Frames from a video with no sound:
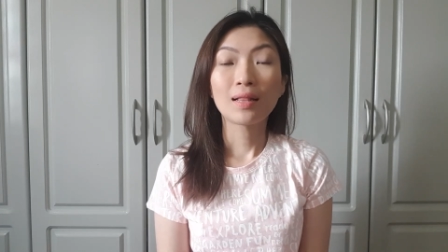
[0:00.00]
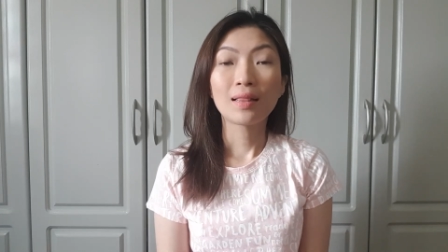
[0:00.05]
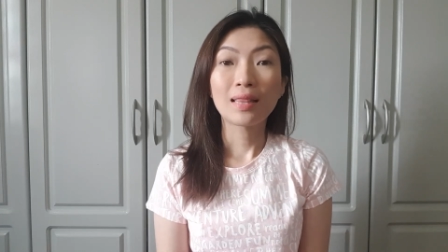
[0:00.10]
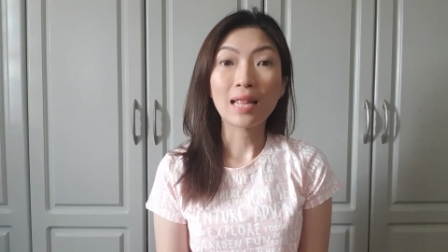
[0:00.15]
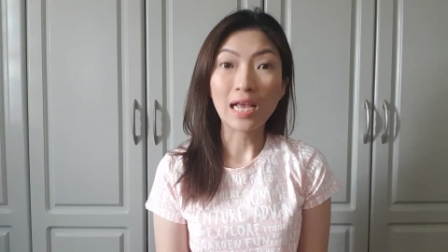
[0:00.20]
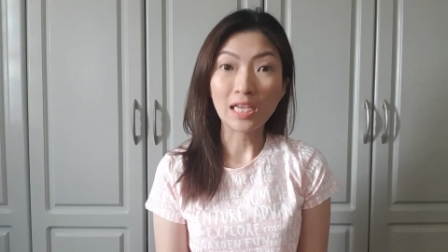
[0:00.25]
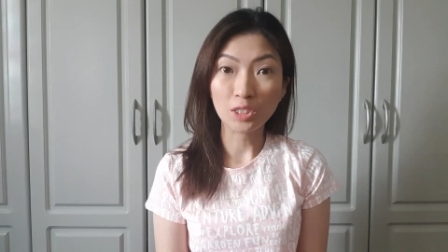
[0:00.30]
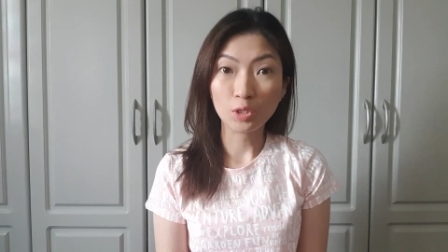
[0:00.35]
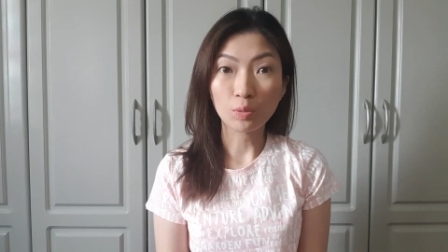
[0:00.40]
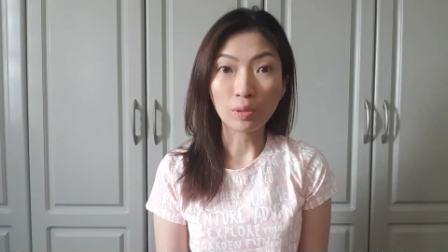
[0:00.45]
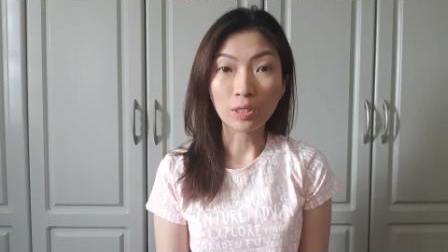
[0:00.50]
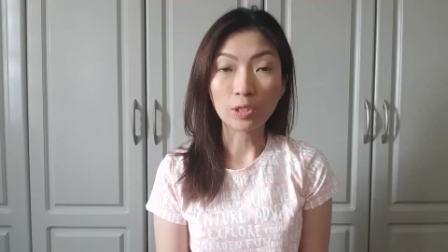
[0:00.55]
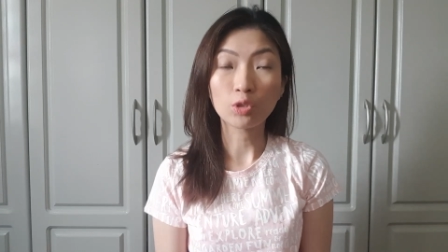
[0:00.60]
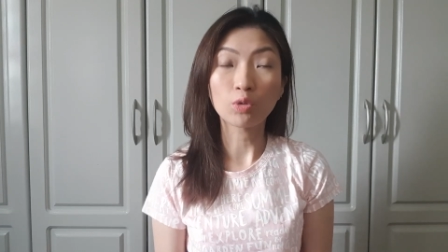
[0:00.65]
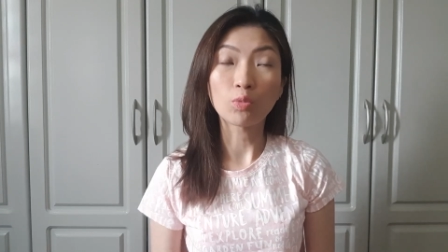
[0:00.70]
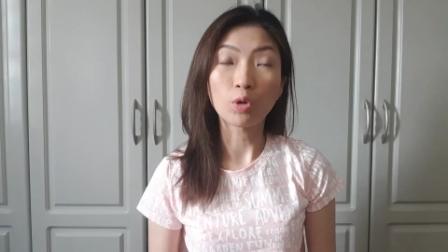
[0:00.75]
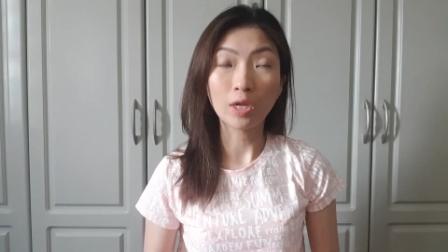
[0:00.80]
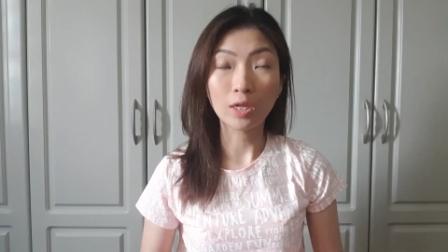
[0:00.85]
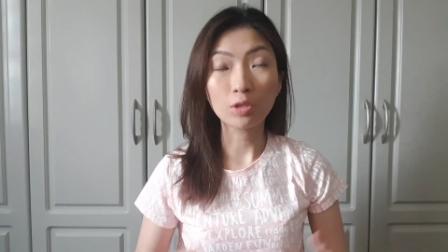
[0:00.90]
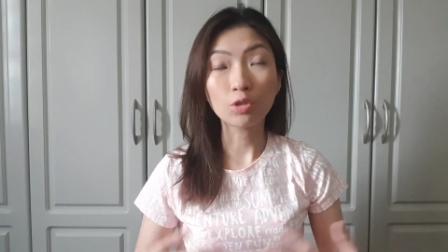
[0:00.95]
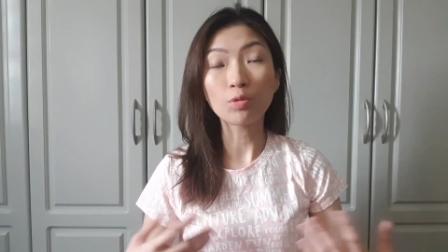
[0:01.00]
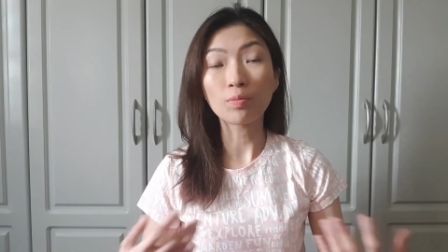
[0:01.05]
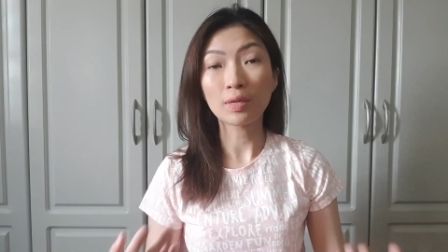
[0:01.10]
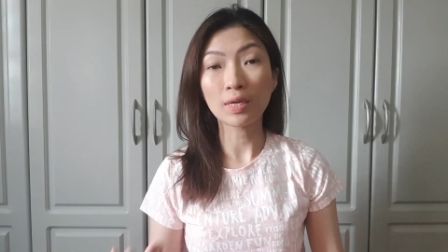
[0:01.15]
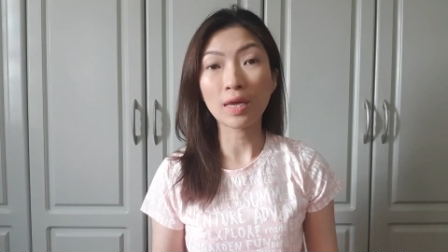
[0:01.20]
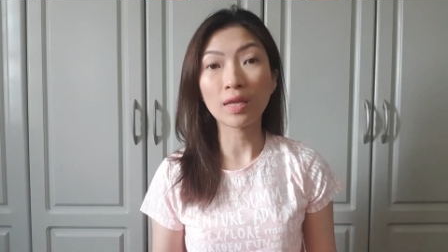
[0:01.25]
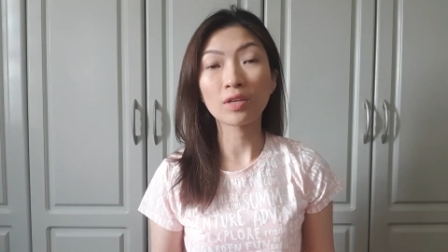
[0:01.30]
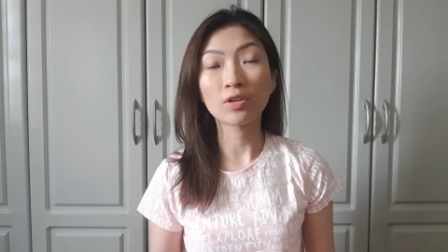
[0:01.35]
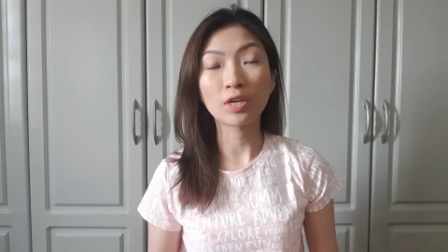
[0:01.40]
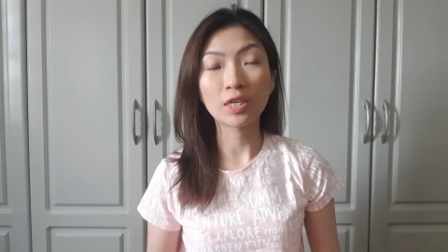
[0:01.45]
last week, well, to
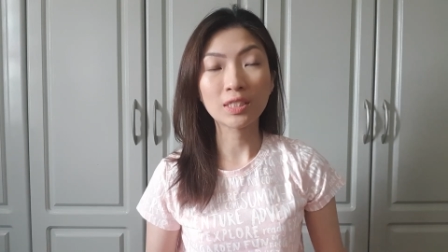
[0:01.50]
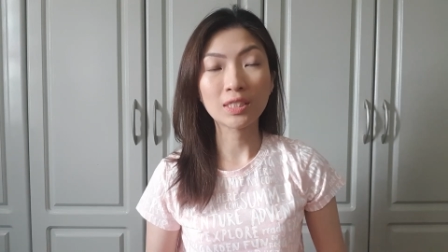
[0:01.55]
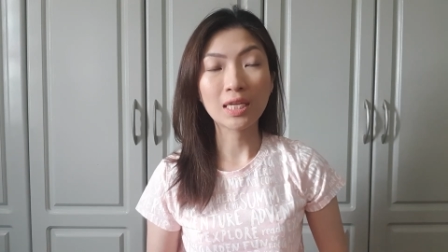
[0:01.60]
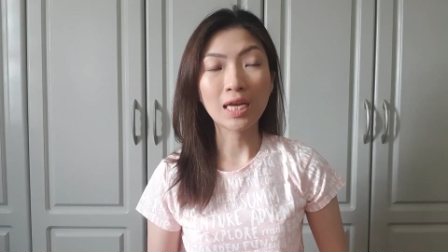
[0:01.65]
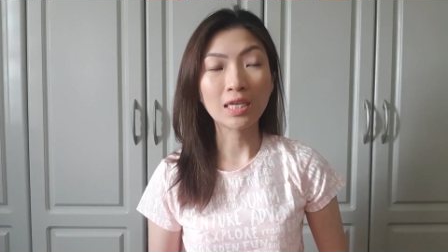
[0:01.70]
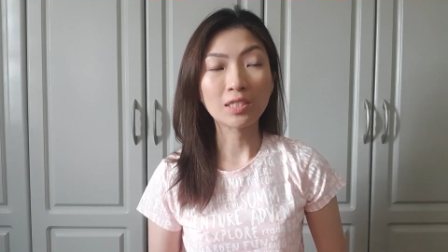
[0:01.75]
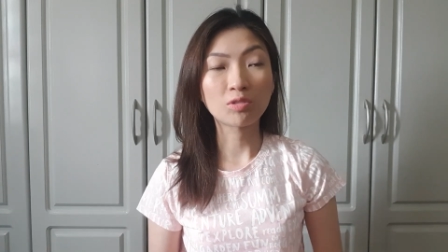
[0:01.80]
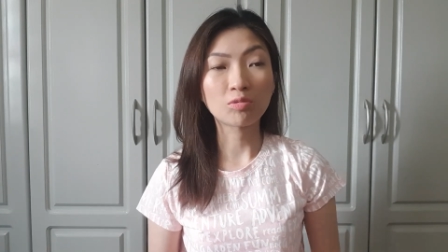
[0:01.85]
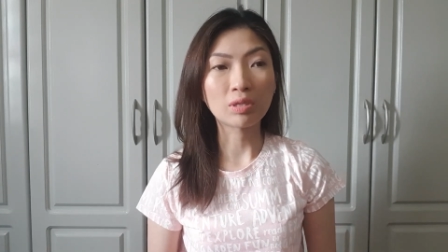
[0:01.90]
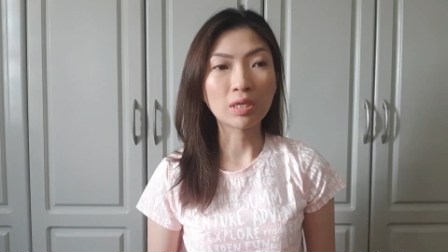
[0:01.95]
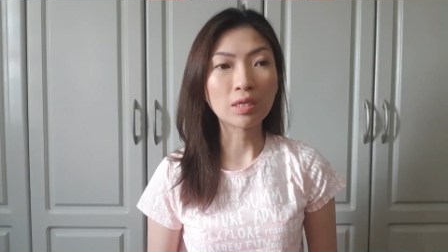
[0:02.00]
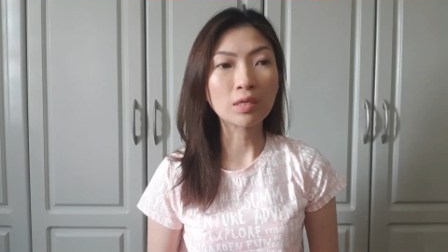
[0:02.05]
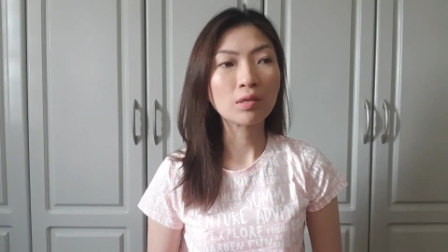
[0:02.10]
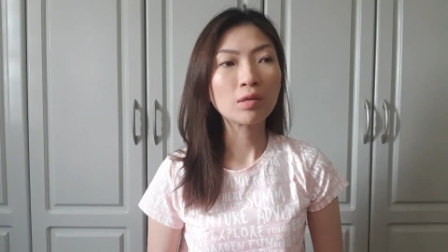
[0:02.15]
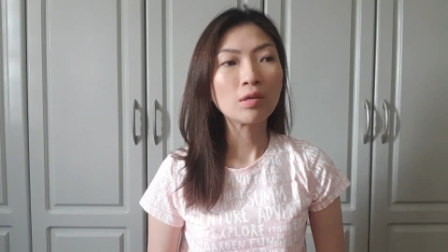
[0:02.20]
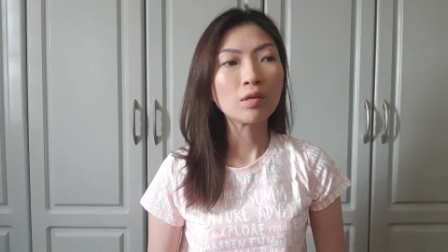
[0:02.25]
me and Chris last week.